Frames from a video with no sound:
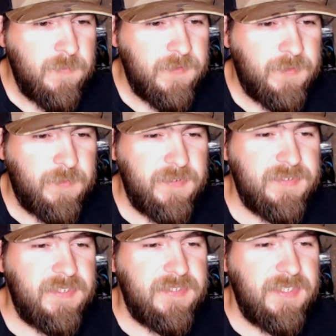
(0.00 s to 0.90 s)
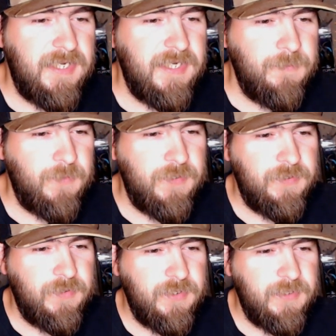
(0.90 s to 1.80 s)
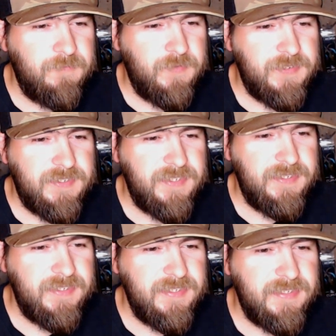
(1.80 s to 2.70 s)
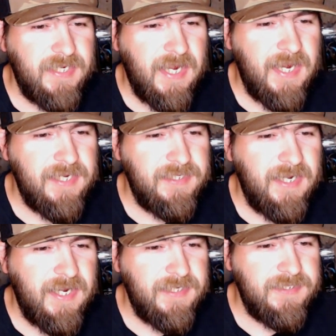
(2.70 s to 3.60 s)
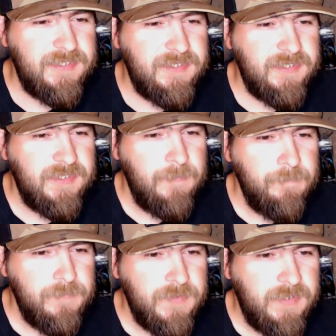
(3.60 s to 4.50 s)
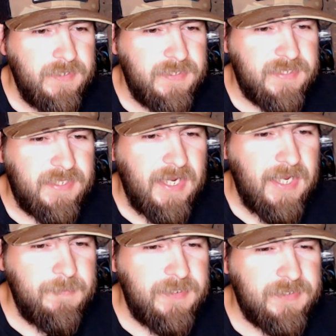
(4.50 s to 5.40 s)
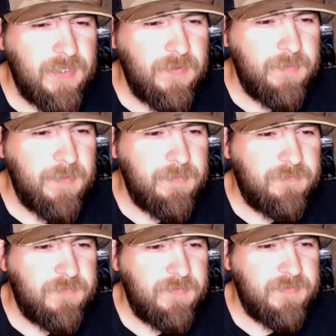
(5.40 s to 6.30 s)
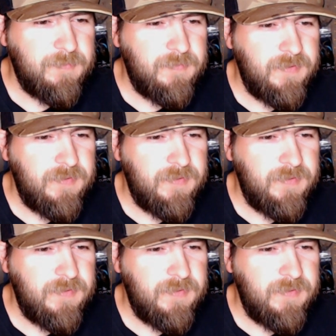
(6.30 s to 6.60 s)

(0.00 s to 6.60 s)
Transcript: Chris says, anyone looking for the Sixth Sense Axis? His Academy is loaded. Maybe fifty.